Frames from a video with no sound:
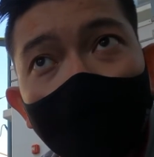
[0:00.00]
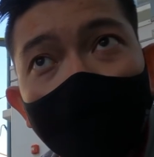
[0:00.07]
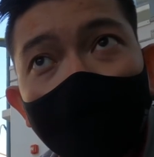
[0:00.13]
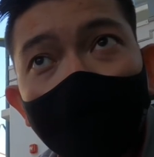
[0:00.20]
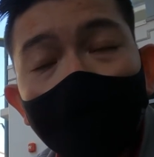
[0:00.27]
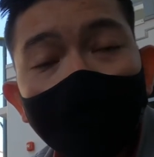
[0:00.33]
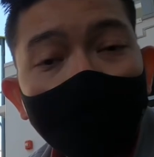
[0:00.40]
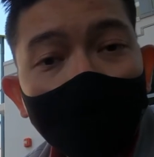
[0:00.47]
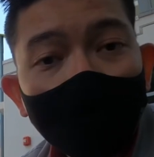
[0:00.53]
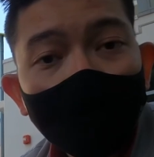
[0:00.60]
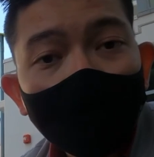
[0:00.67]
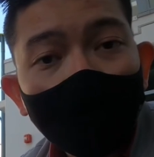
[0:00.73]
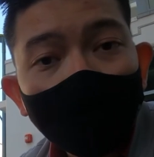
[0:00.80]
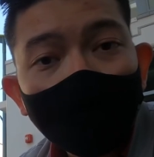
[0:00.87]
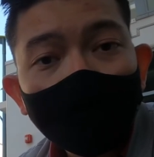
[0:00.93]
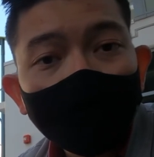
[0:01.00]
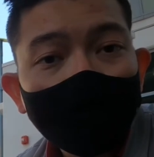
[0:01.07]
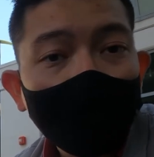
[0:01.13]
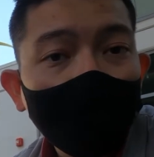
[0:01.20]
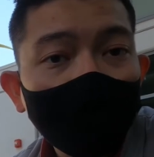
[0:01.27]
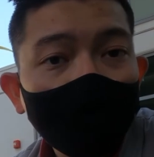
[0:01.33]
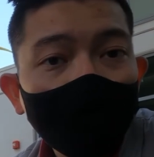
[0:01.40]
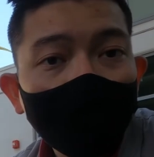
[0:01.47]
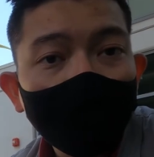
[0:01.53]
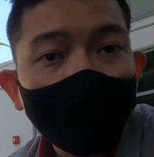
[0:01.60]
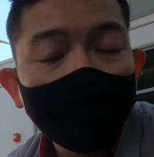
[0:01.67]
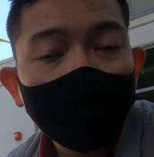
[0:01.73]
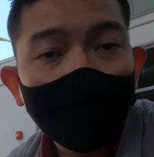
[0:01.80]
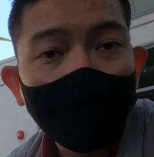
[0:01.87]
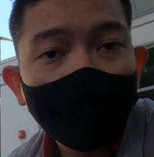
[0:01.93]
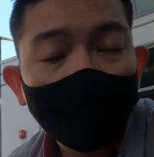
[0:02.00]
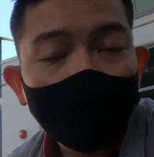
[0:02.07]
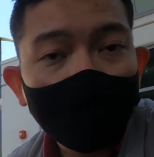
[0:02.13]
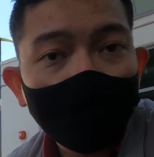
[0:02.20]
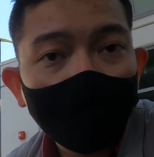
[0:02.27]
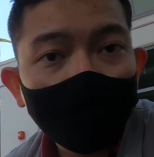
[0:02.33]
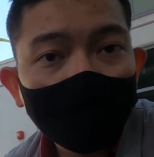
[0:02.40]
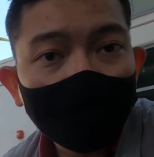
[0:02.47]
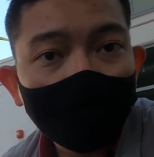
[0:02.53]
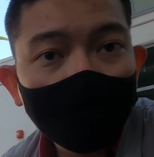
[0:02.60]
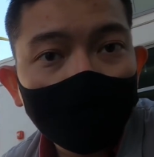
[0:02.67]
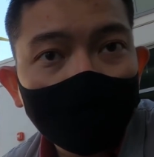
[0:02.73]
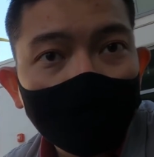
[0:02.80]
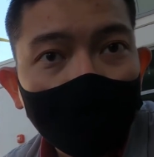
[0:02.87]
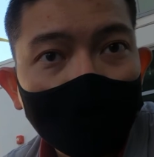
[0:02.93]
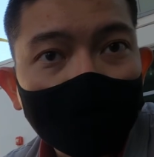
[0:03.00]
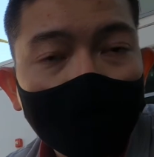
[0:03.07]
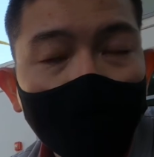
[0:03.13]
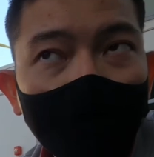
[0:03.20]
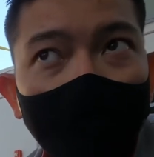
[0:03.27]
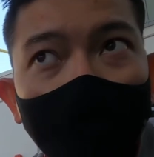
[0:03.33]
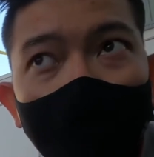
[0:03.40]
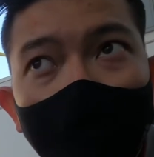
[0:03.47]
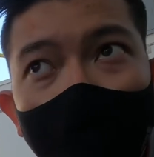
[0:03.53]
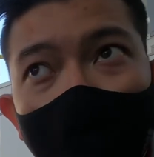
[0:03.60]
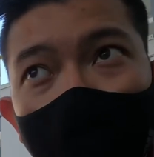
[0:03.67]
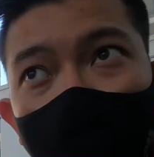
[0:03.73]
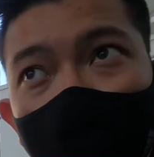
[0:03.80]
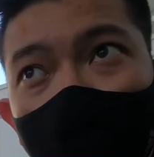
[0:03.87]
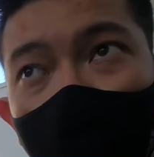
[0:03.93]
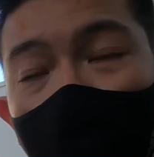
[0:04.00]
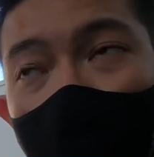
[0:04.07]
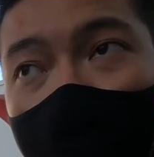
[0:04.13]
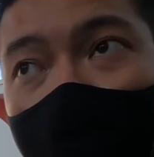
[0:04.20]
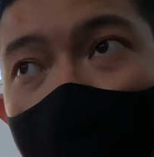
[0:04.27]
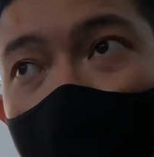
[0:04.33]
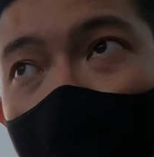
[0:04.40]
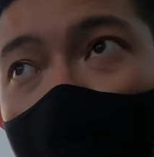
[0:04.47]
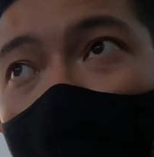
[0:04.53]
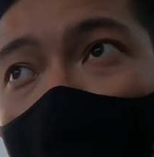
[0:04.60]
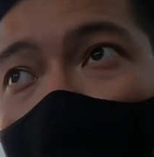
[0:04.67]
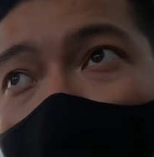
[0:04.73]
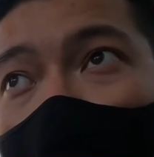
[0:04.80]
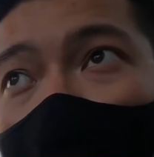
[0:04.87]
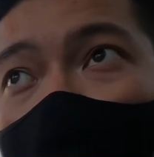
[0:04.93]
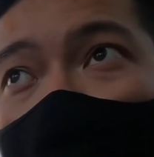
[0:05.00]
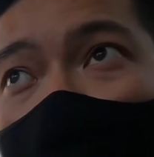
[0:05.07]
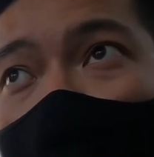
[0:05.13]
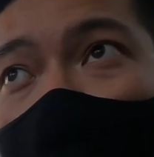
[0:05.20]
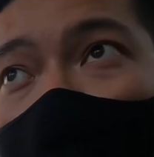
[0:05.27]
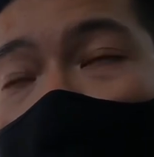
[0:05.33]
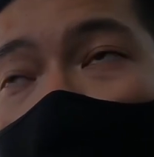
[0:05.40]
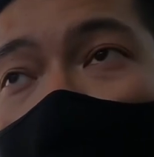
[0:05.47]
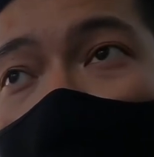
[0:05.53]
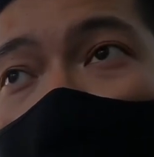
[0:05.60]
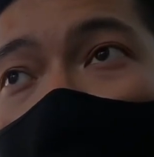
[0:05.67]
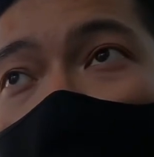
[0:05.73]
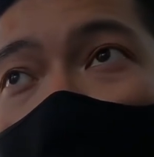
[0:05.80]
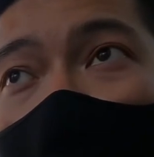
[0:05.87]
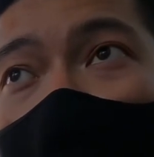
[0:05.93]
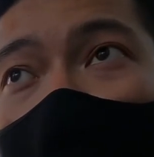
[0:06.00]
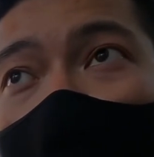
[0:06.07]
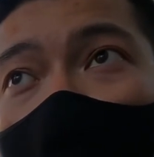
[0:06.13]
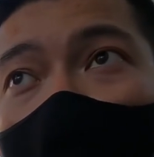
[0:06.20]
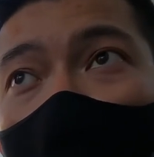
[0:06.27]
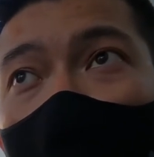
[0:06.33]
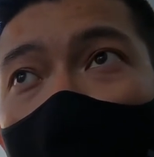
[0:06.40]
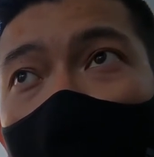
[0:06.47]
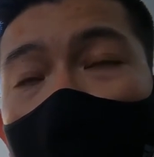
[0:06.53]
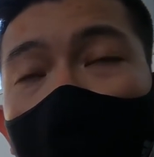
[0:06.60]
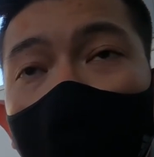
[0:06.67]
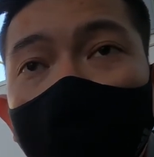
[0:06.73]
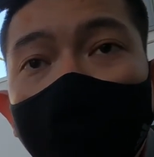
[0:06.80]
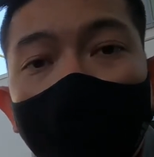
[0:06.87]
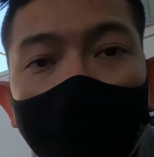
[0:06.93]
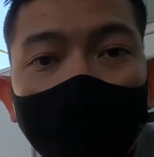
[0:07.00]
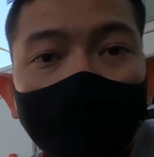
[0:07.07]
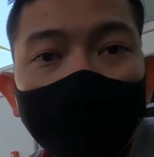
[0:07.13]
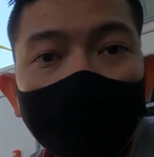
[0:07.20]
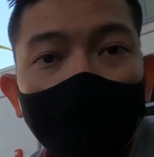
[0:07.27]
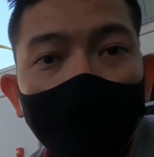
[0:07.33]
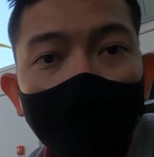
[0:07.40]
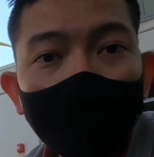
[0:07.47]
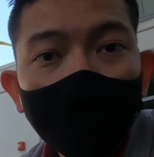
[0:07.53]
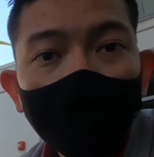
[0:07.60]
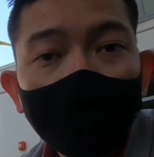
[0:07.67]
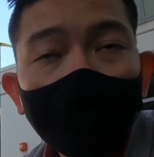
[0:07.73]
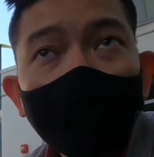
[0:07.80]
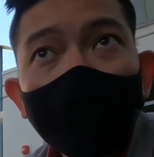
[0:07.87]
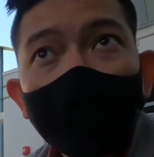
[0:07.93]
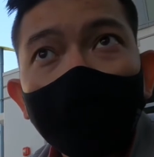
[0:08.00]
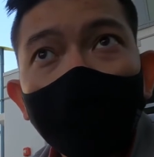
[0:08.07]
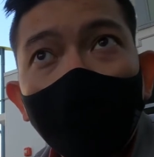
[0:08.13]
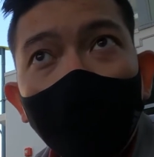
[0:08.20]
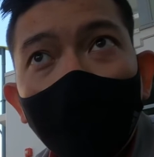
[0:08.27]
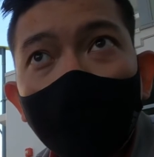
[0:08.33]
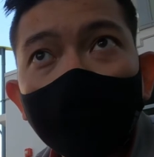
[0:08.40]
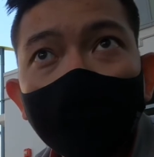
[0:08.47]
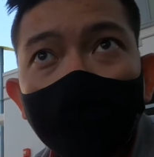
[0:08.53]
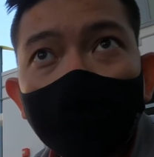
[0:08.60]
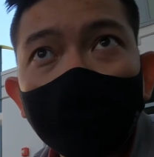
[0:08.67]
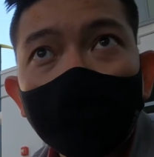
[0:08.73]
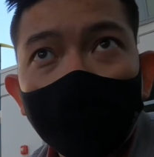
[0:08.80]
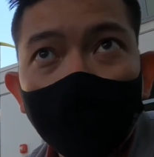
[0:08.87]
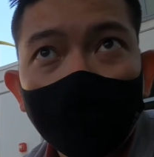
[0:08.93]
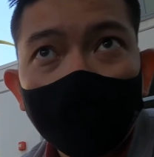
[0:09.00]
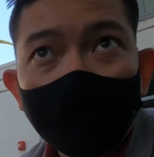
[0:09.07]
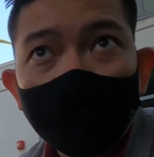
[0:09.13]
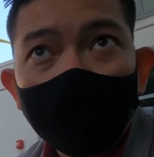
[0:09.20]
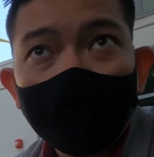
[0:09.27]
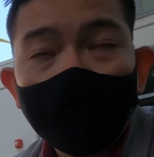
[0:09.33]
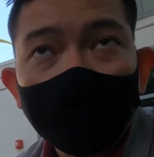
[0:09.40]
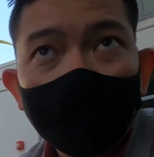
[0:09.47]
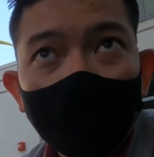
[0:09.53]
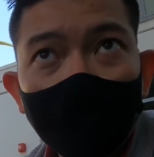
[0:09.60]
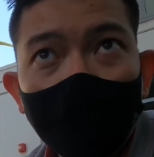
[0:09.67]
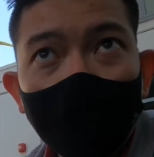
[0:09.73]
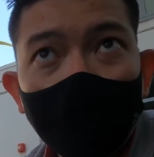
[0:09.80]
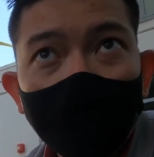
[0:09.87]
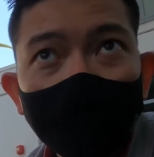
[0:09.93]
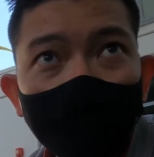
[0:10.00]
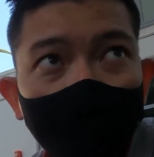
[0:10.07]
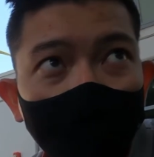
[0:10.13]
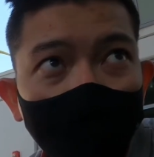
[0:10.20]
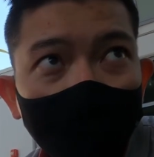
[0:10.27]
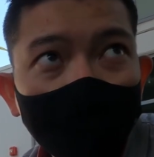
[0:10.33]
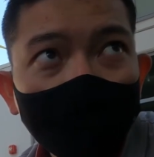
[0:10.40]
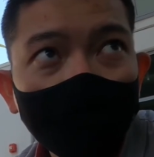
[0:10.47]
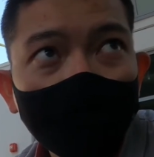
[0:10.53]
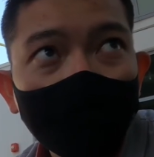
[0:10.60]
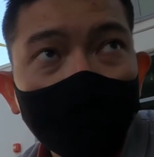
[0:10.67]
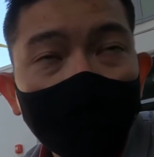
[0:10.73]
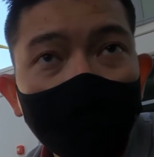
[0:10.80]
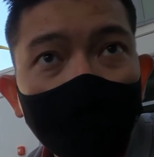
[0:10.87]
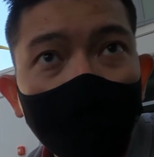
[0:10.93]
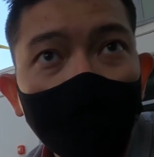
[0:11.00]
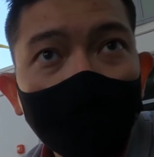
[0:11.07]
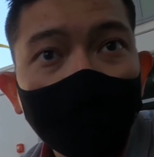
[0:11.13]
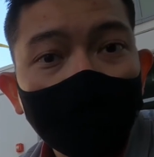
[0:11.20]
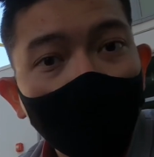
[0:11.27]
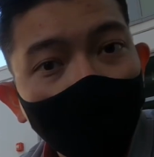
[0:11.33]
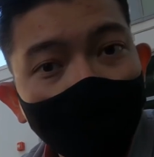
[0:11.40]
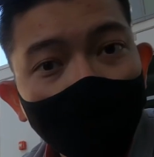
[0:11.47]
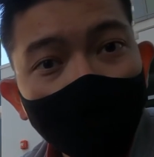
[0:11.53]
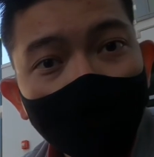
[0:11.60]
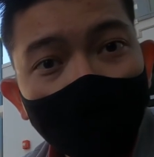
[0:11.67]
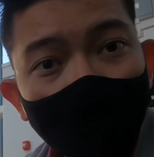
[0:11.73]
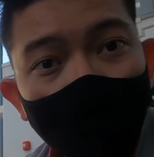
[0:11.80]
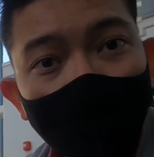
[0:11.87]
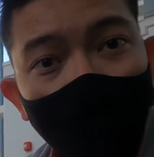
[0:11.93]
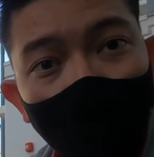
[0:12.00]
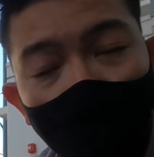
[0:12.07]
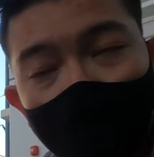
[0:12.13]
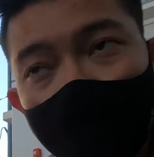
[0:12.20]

Leave any comment down below if you have any question to asking about how to apply for the Prime Now wholesale Amazon shopper job,